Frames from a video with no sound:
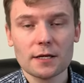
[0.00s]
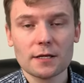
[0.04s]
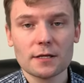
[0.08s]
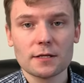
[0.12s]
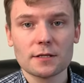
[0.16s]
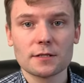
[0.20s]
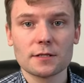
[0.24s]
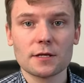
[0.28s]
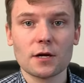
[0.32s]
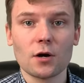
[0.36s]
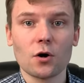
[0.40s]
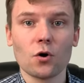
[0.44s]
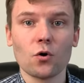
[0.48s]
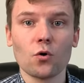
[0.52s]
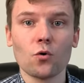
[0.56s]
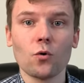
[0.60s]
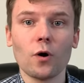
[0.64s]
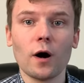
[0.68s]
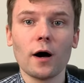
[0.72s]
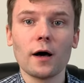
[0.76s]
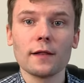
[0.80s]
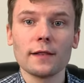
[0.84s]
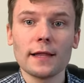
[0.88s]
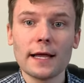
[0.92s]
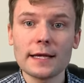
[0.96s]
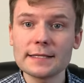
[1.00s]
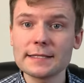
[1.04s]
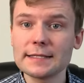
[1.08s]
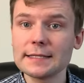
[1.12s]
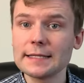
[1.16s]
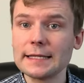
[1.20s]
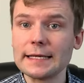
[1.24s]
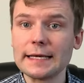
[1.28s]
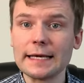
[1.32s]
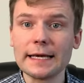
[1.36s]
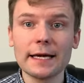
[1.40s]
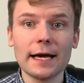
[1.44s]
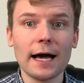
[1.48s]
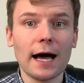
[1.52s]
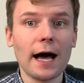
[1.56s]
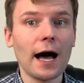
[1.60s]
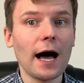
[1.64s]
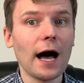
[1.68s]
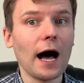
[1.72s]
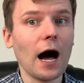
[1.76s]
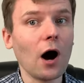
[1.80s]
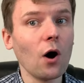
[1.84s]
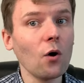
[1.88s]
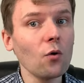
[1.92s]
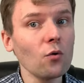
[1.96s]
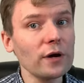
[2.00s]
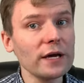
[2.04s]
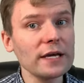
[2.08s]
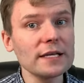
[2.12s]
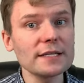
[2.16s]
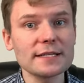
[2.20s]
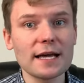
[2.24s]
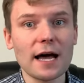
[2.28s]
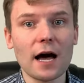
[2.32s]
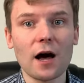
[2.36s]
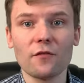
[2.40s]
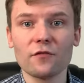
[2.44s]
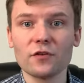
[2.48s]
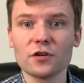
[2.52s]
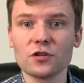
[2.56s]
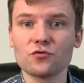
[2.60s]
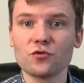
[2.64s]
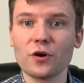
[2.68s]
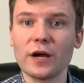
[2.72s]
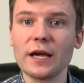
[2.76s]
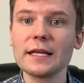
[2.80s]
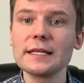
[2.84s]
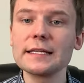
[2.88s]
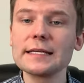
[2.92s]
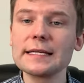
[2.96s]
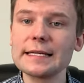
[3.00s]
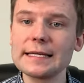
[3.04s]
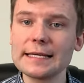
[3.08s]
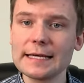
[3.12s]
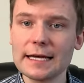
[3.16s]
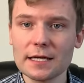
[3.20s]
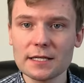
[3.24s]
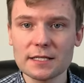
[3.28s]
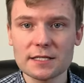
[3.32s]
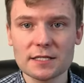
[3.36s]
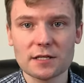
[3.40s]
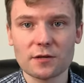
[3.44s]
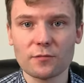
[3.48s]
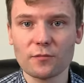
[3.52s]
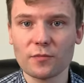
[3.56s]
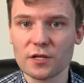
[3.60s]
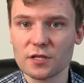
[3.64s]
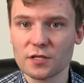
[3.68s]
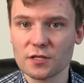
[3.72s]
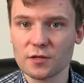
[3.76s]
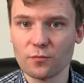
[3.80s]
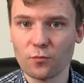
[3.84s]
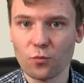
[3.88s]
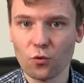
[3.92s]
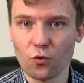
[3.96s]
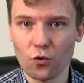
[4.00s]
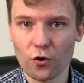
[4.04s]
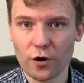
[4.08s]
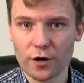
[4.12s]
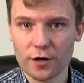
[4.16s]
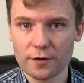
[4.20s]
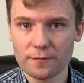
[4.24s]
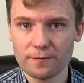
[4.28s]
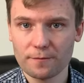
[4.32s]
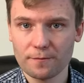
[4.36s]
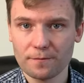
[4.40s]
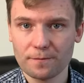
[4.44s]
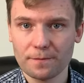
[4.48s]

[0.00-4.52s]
So, uh, lastly, how is AvaTrade customer support?